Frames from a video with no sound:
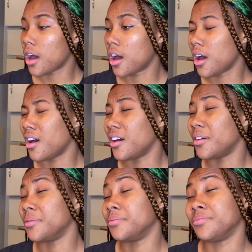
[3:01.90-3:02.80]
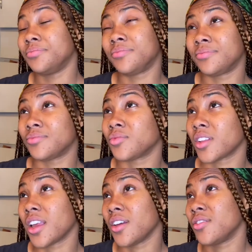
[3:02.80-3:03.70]
Um,
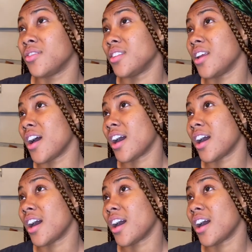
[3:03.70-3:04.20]
if not,